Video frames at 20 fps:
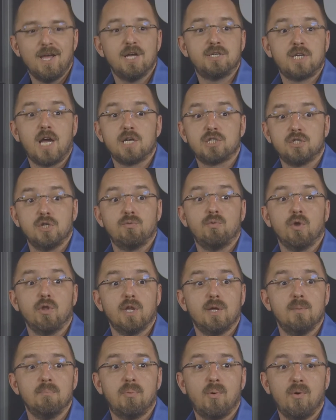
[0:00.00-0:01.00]
It's actually
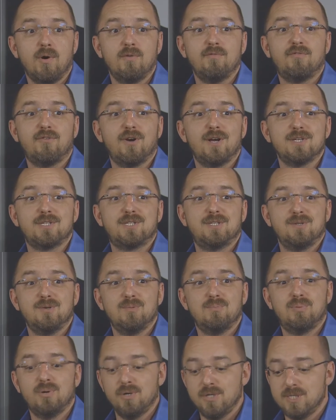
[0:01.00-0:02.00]
really important for us
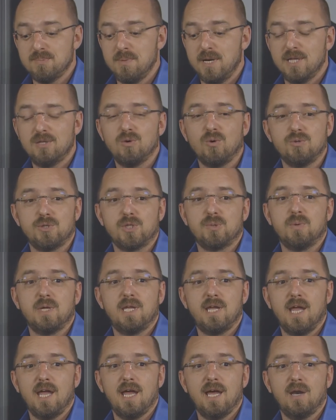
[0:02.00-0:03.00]
to put as many tools as
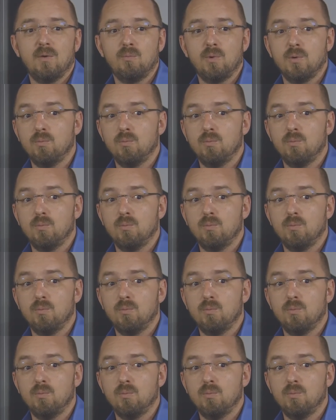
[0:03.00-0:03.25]
we can.